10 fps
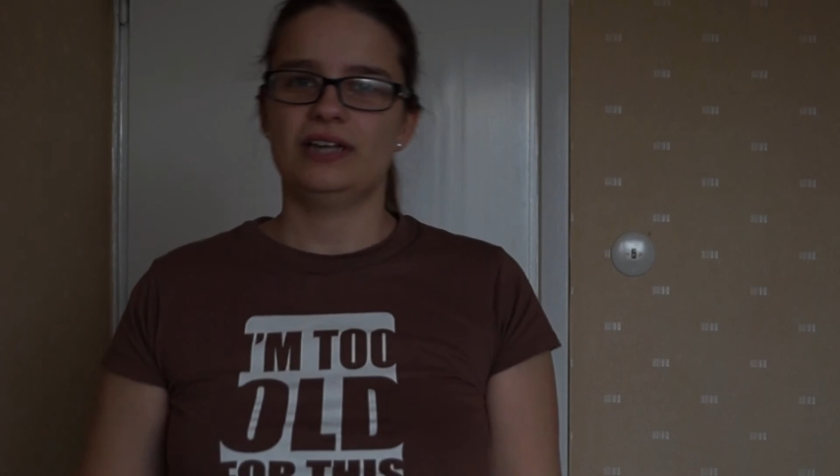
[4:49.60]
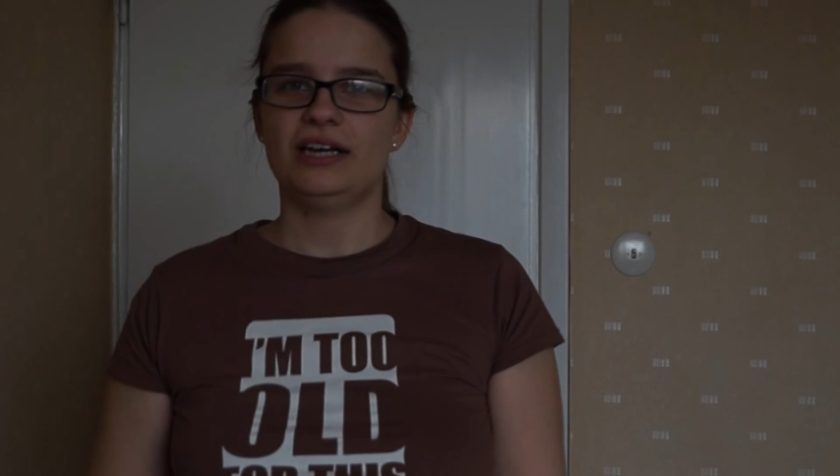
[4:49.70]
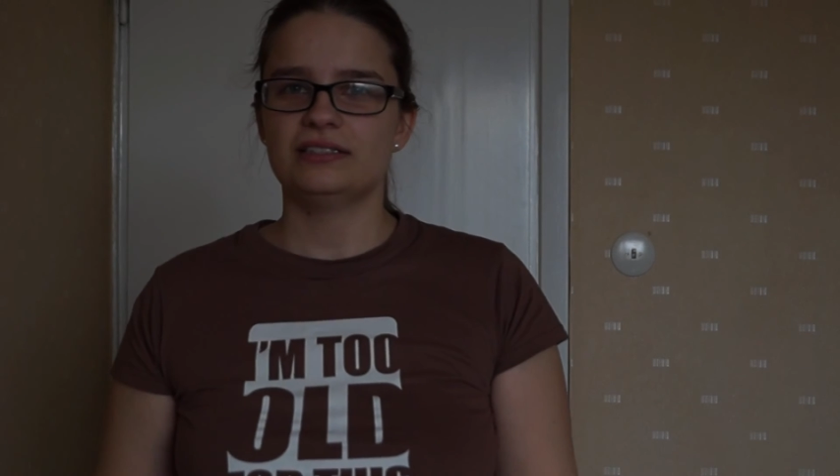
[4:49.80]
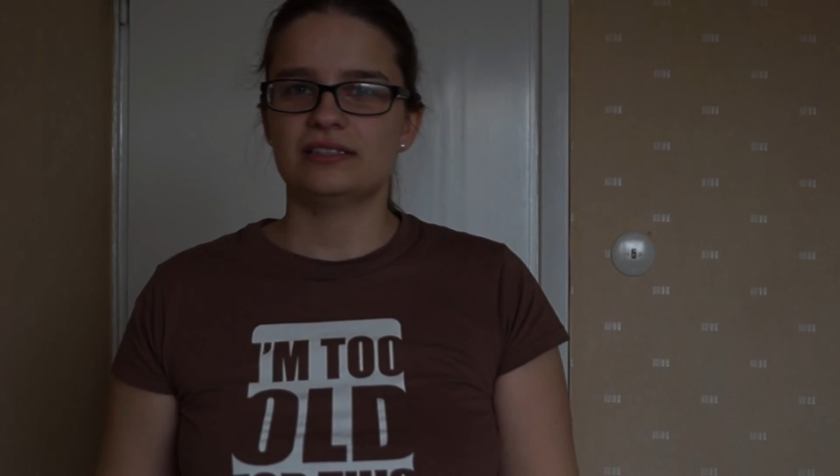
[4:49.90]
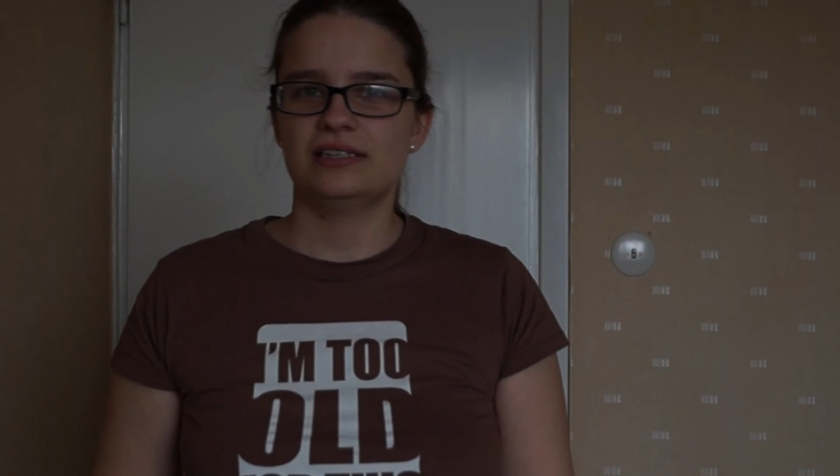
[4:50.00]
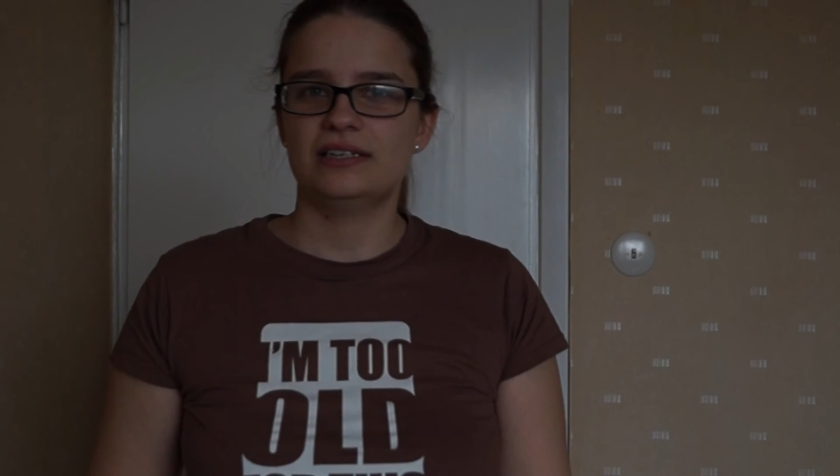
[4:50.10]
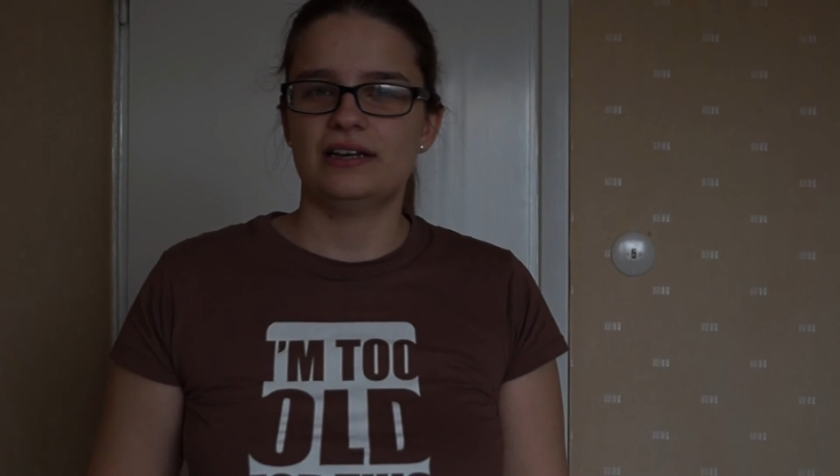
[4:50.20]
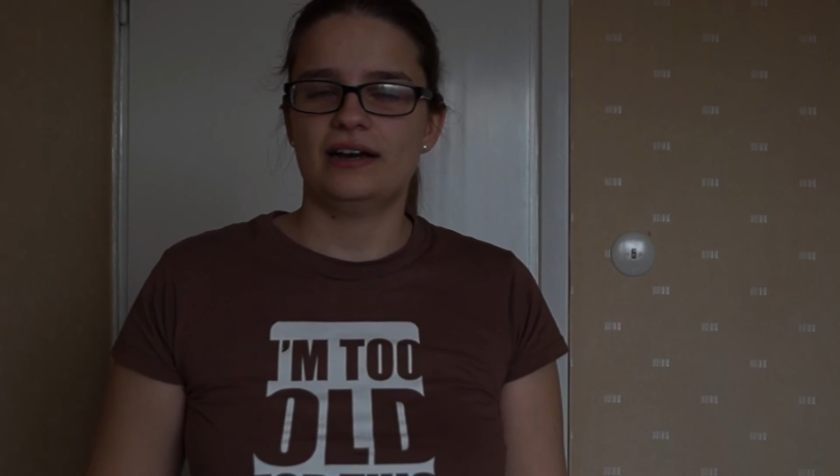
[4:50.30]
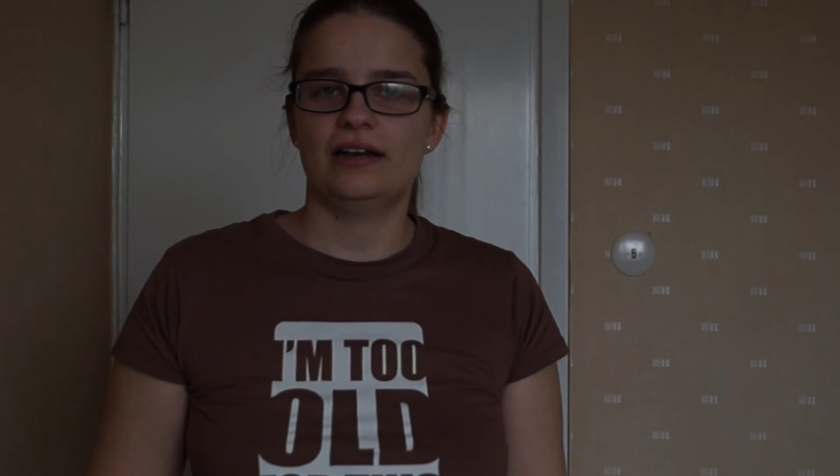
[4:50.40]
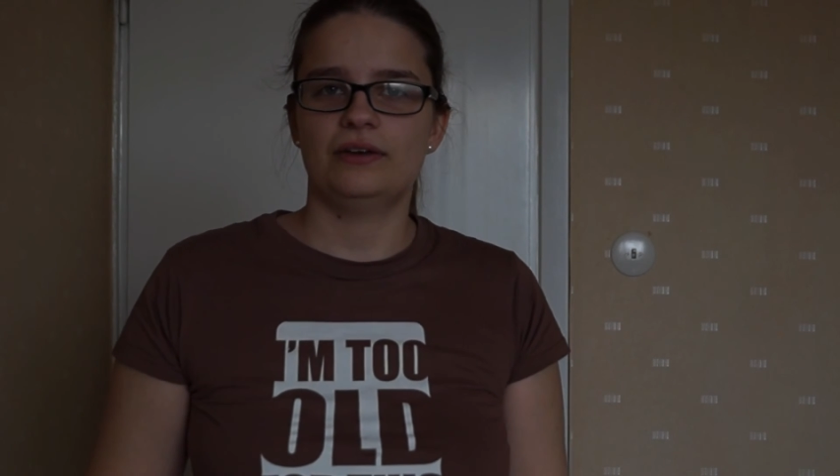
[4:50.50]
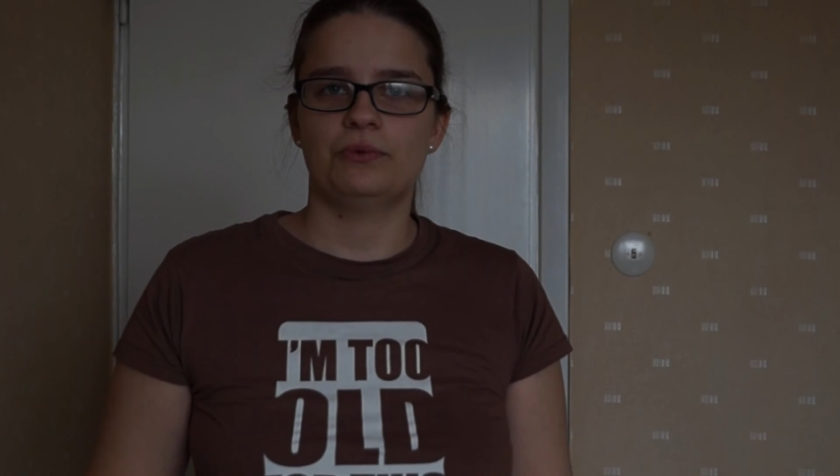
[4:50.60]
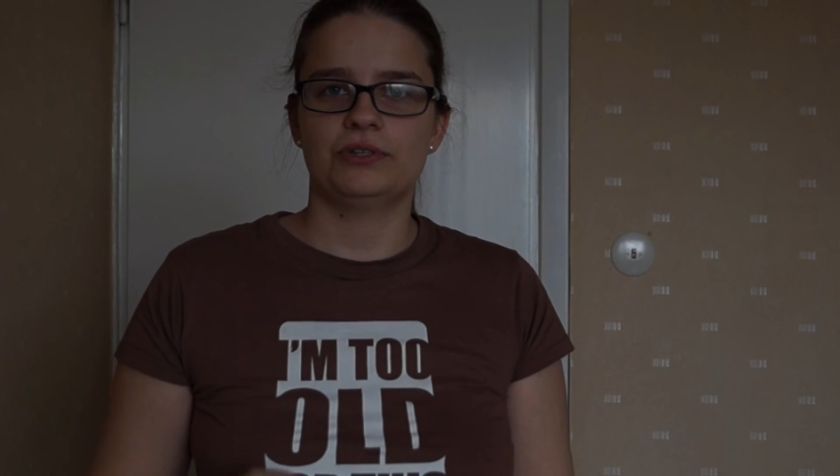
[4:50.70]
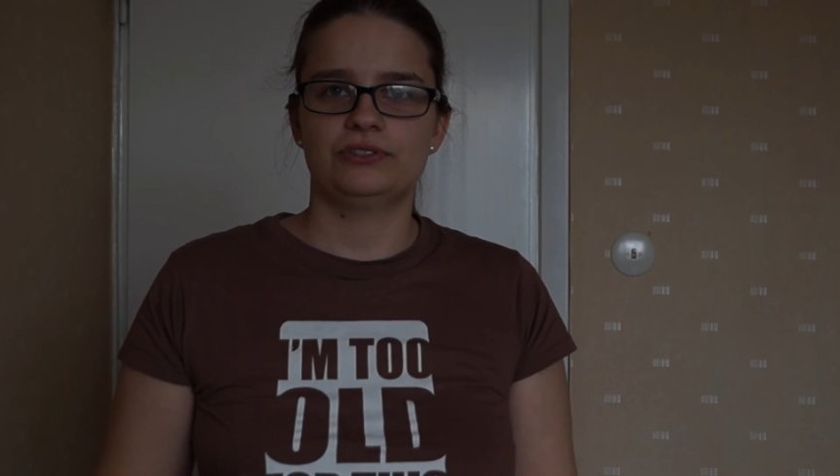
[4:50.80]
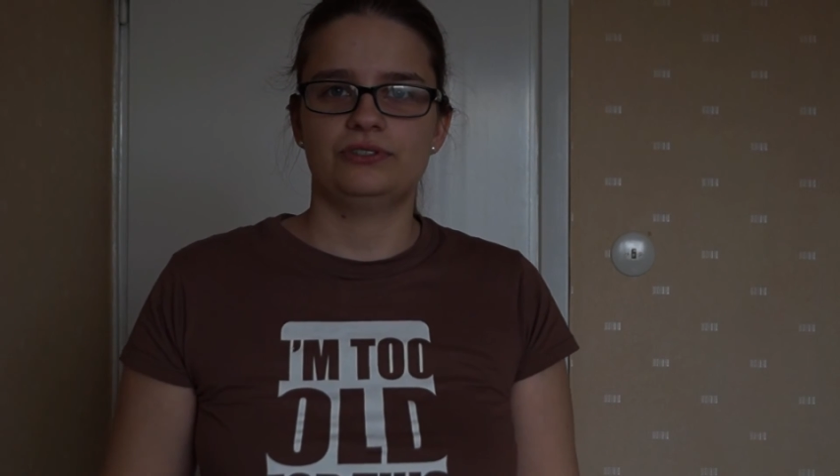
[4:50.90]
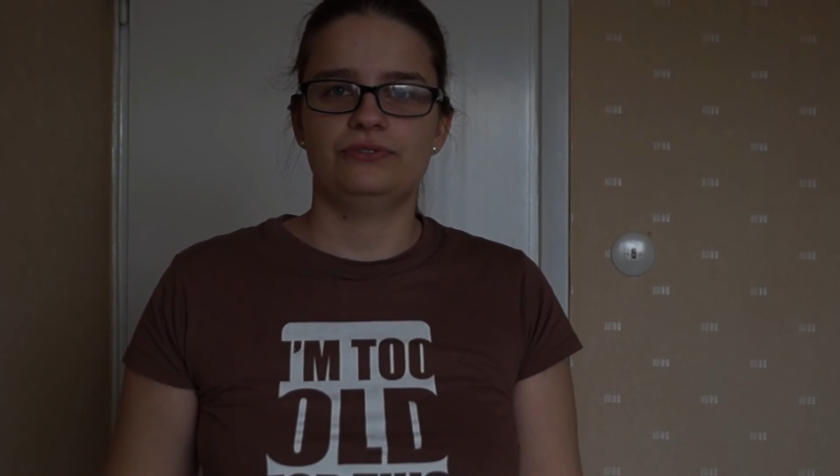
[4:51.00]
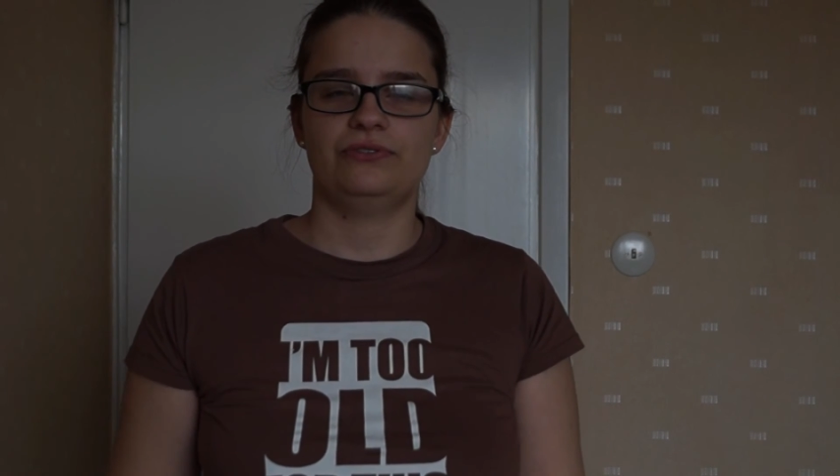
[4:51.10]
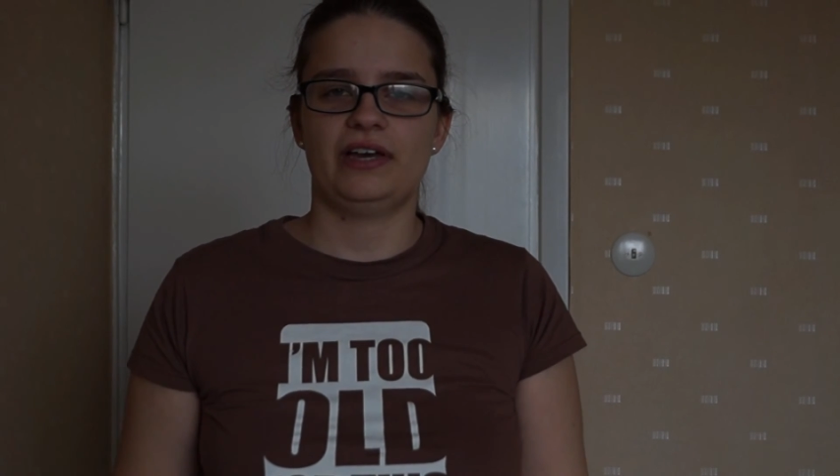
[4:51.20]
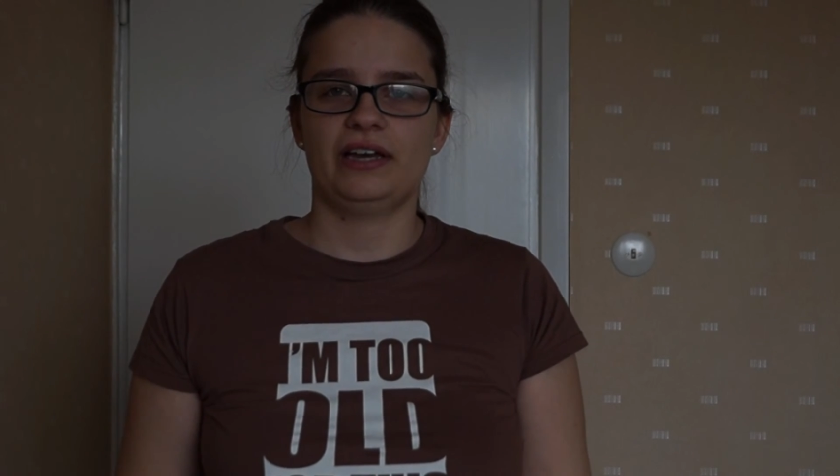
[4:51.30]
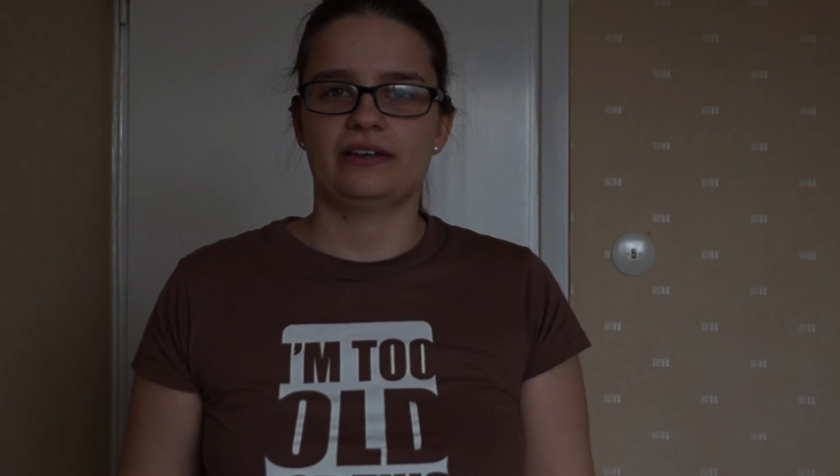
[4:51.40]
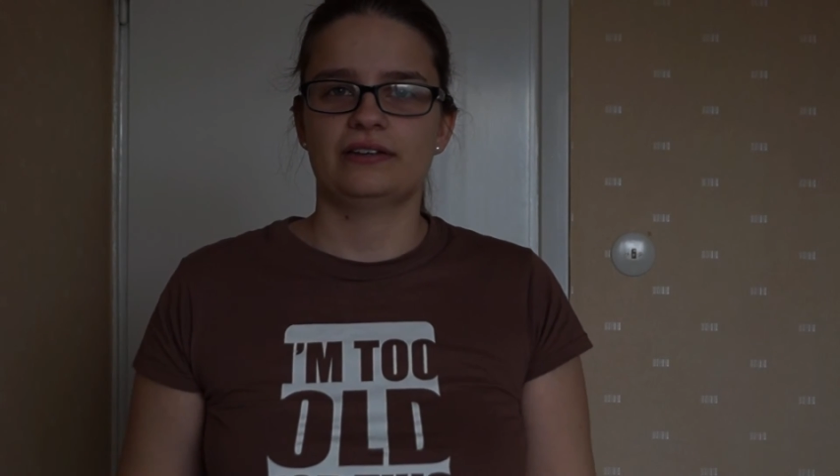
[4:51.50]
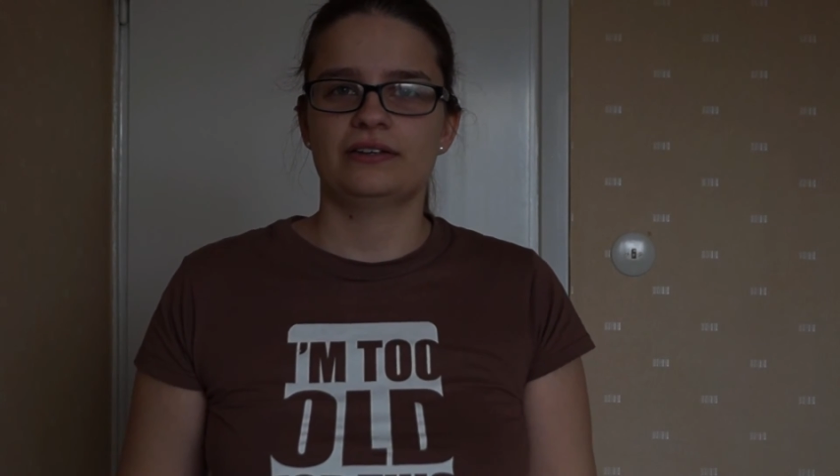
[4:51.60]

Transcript: lastly, I want to thank